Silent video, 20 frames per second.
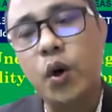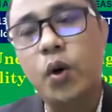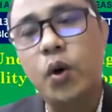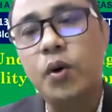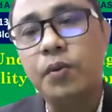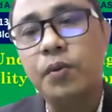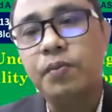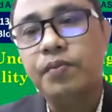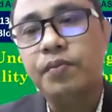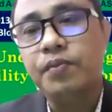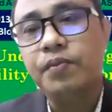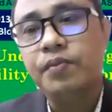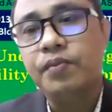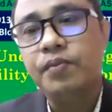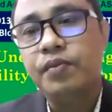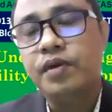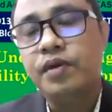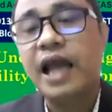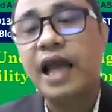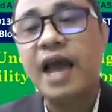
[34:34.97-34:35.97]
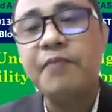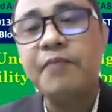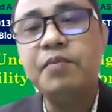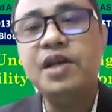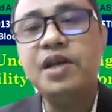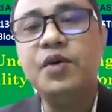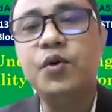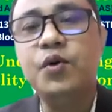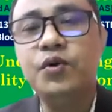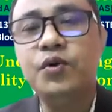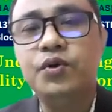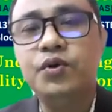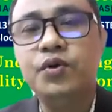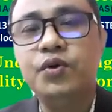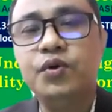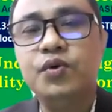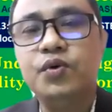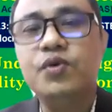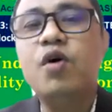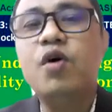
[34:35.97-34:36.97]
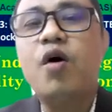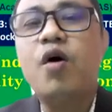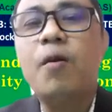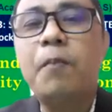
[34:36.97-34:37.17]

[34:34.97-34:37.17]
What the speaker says: your livelihood,